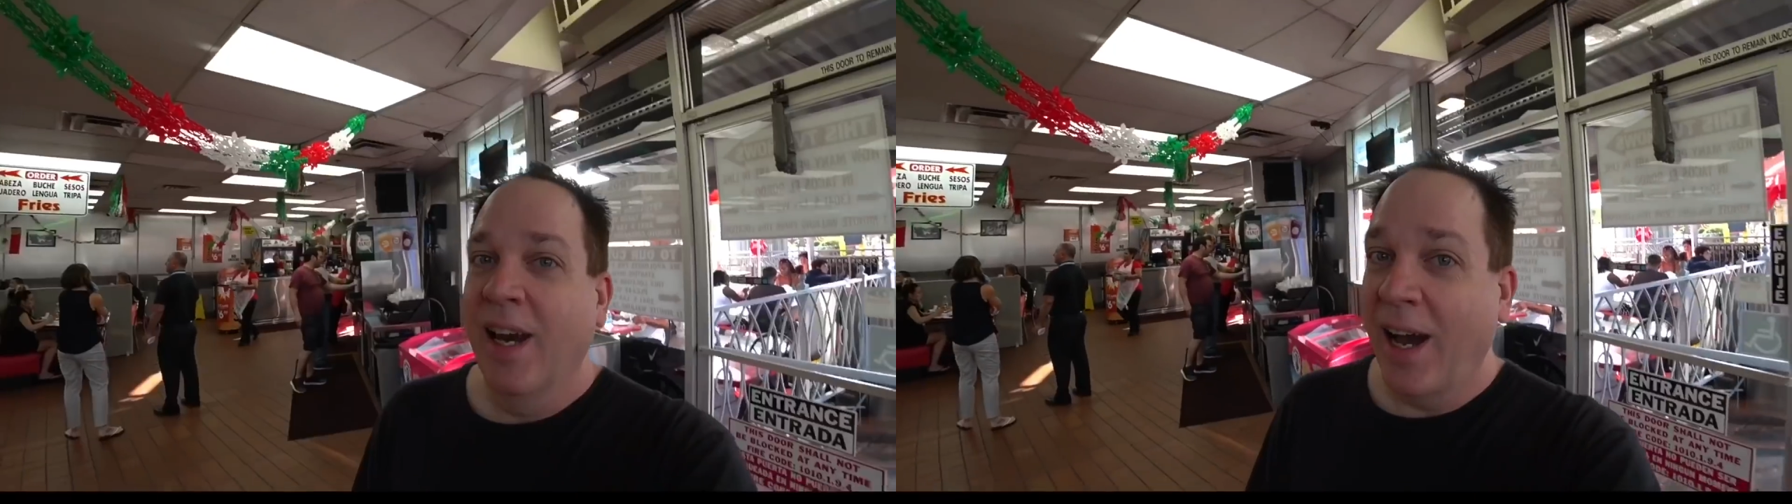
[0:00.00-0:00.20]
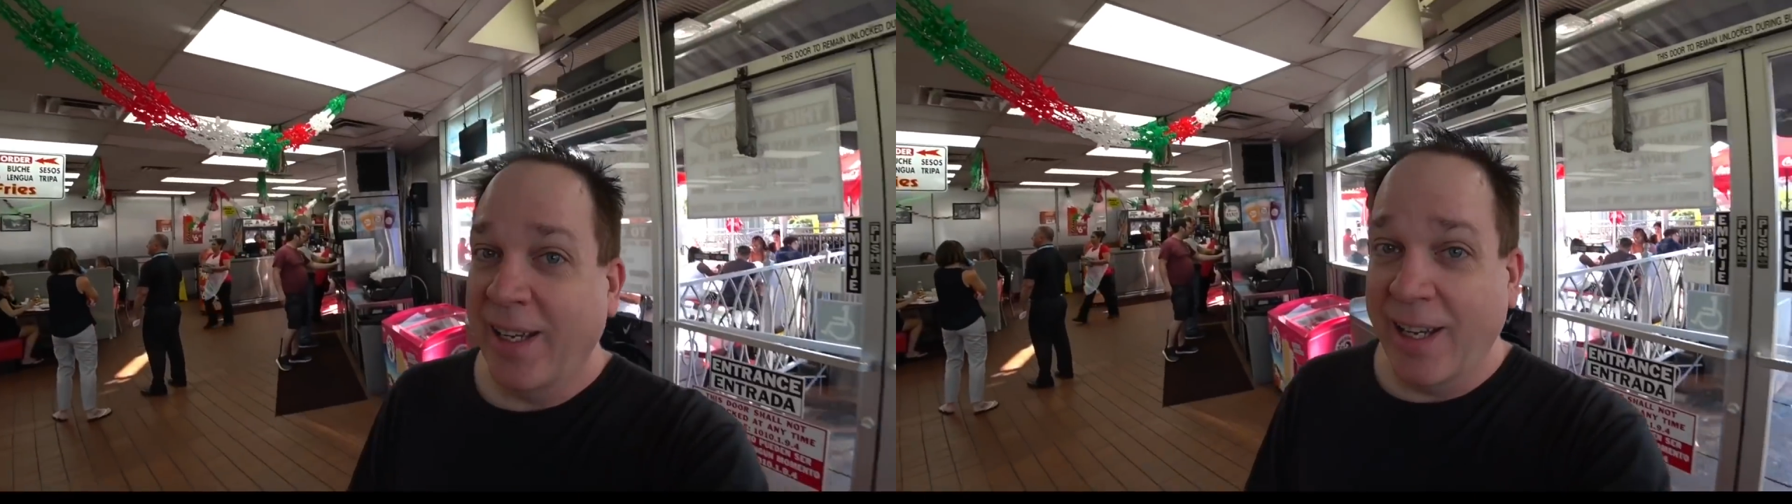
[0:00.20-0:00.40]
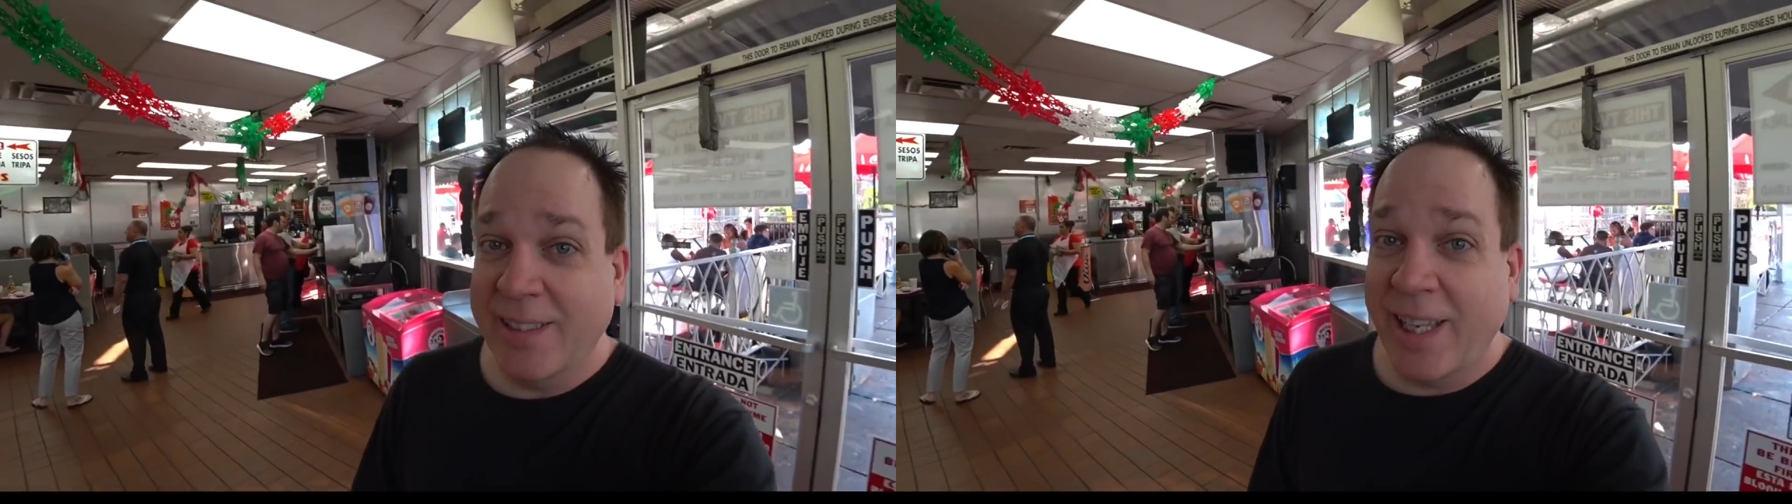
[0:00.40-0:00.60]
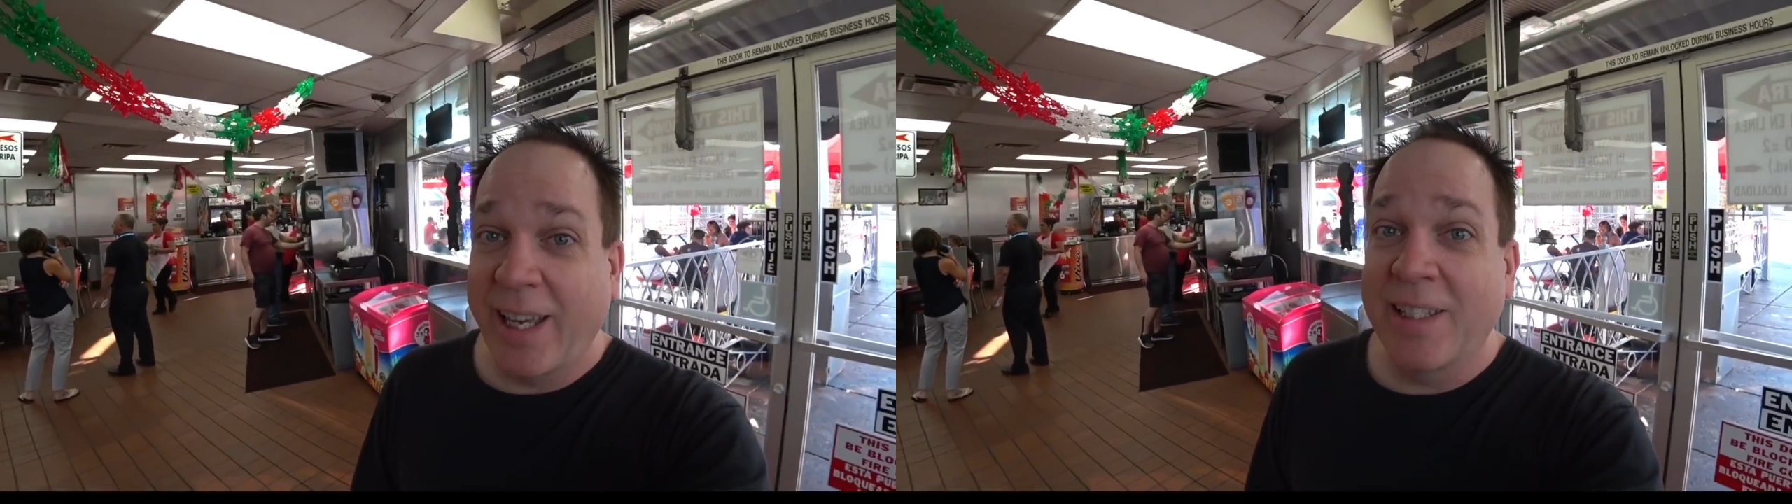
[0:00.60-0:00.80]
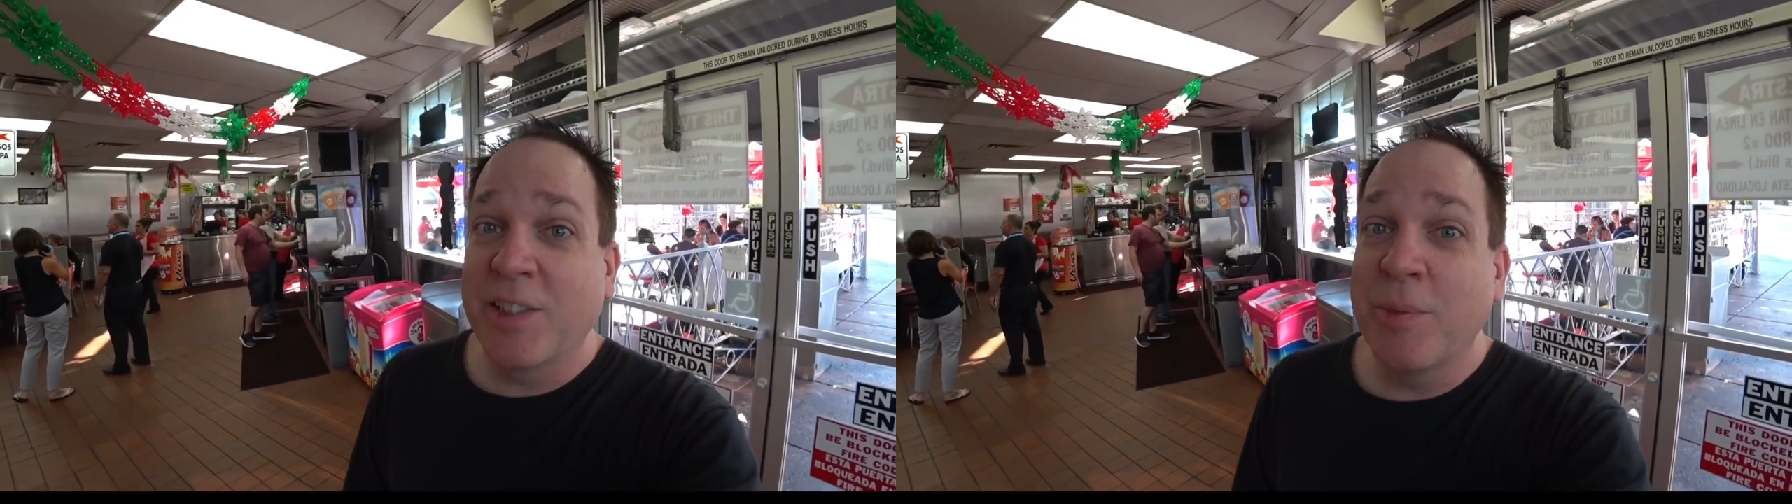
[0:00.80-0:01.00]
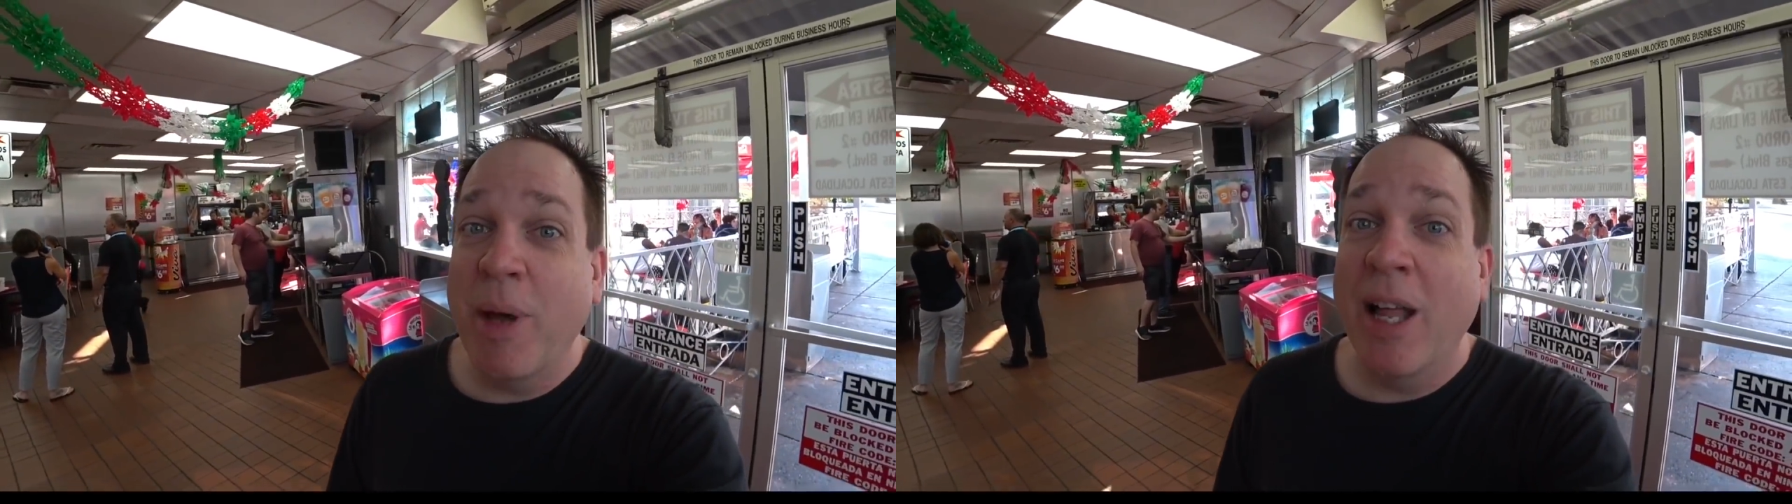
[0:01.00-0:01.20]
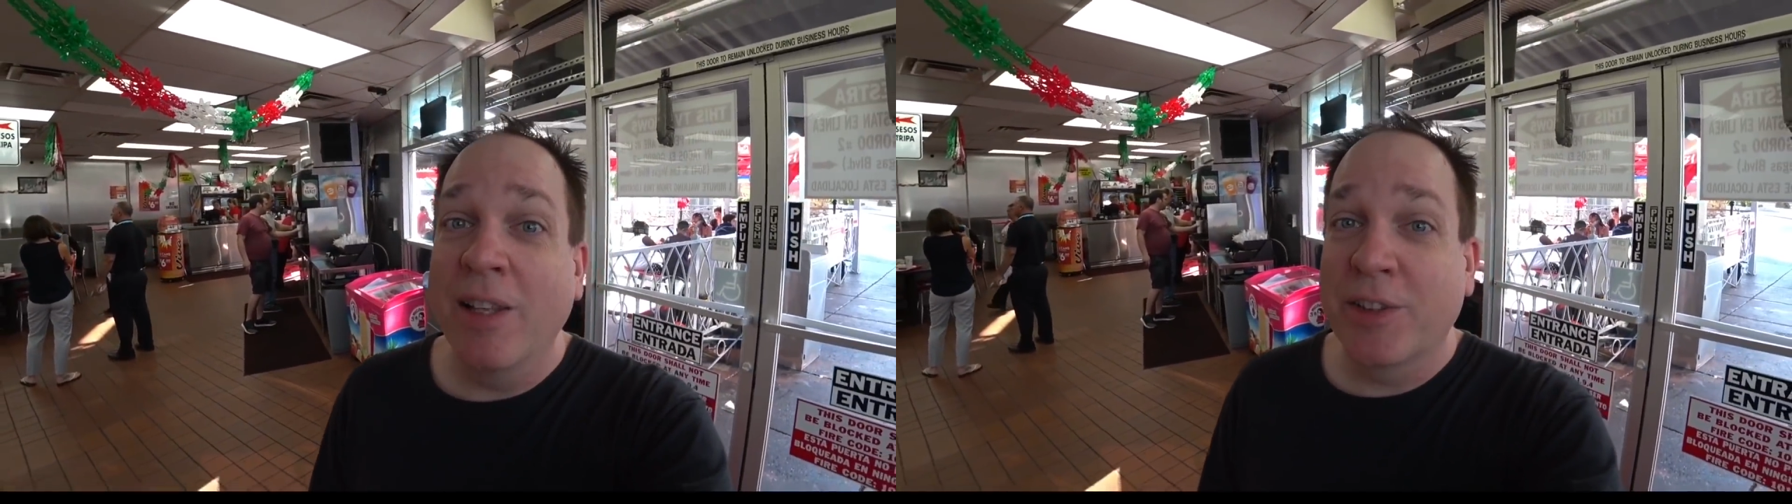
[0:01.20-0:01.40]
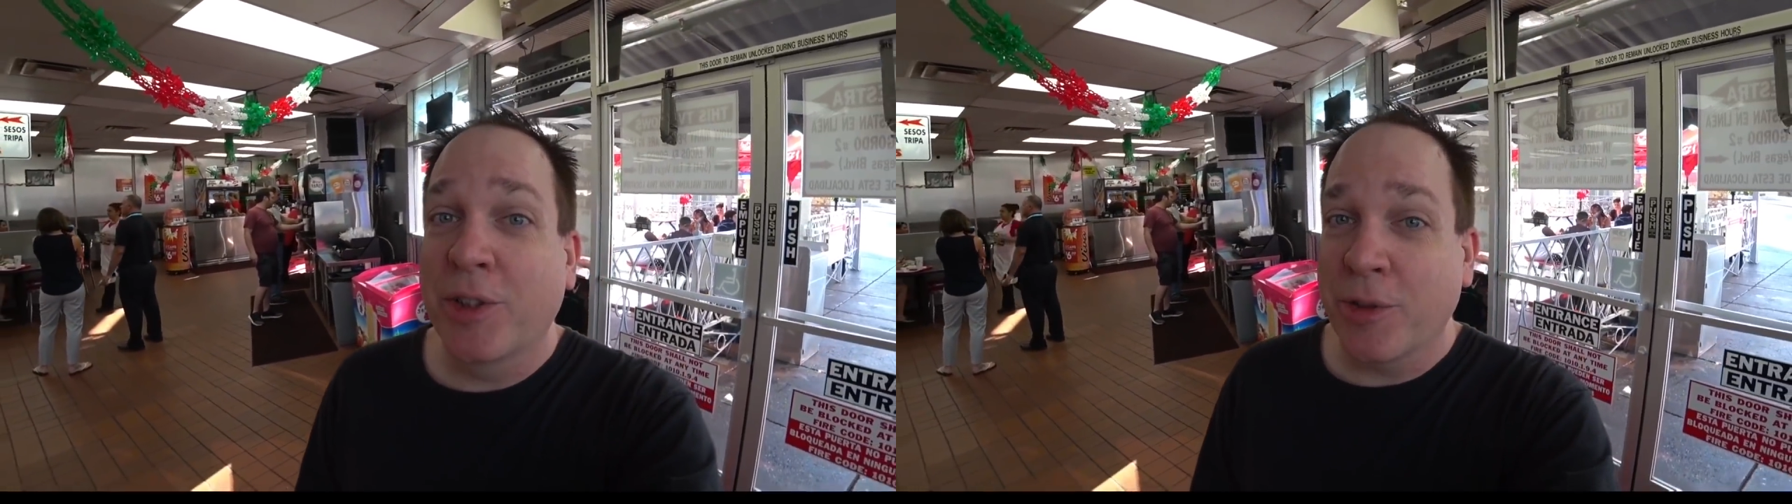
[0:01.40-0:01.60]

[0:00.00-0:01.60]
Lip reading: I gotta say, it smells